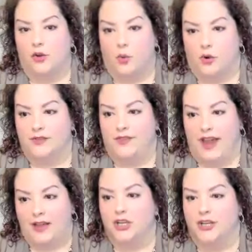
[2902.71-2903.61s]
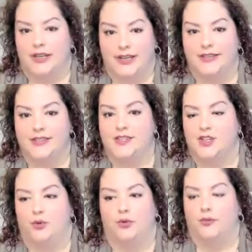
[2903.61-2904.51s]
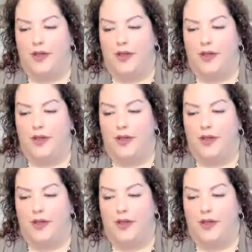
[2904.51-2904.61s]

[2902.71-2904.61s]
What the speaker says: course of action is to